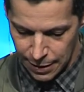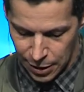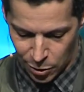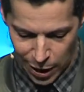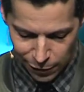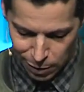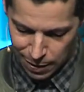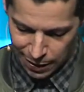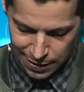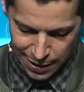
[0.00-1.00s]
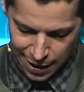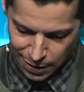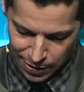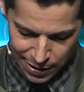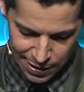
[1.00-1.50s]
So everybody's got to
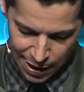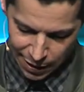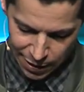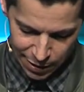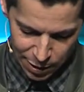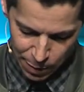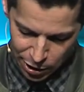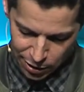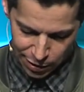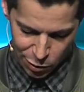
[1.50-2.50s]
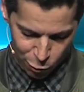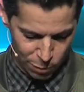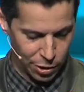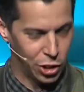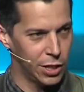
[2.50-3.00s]
be excited, especially this
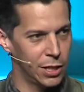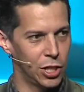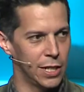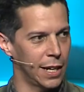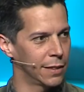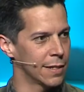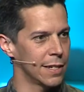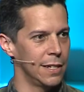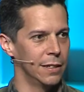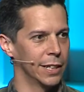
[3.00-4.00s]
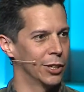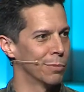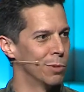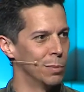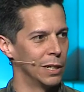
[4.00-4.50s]
woman. She got this healing in her
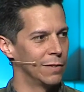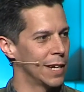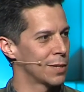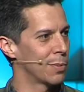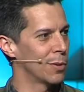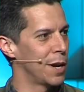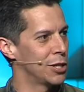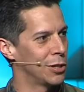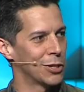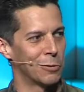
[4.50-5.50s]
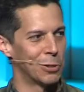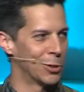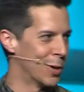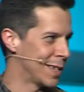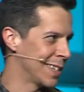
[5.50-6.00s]
moment of desperation. There's
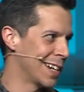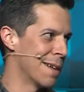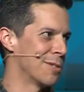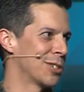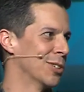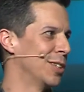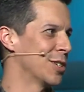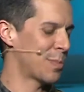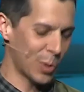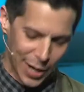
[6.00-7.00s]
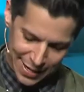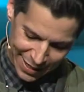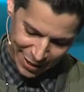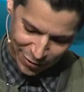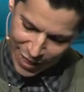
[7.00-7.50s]
rejoicing, I'm sure. There's
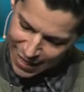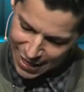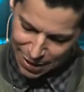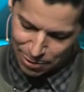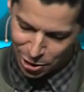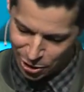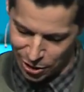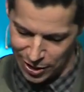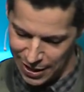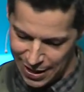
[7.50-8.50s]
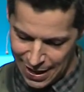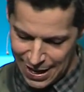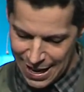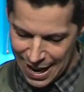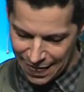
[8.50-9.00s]
praising of God, I'm sure.
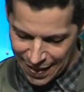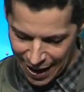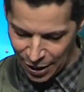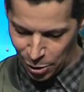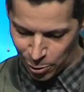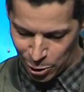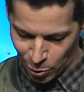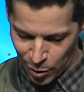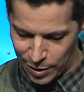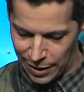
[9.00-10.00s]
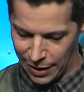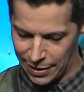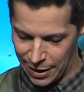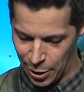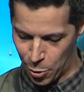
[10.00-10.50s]
And then the rejoicing is
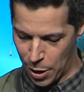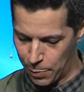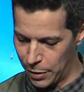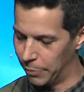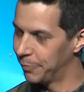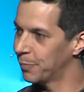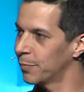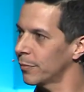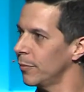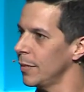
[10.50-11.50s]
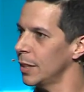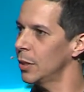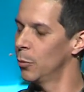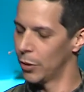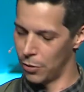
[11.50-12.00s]
interrupted
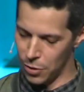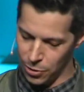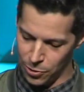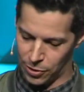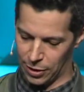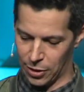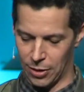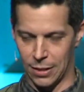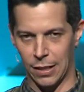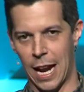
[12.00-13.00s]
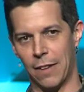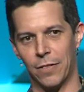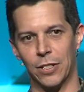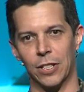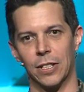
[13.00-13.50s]
with news that turns
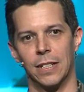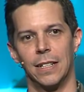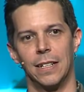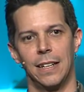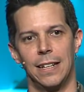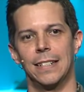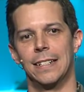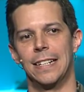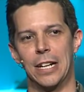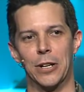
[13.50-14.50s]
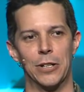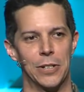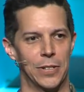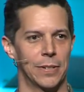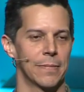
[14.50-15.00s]
laughter into
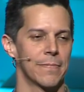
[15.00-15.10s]
tears.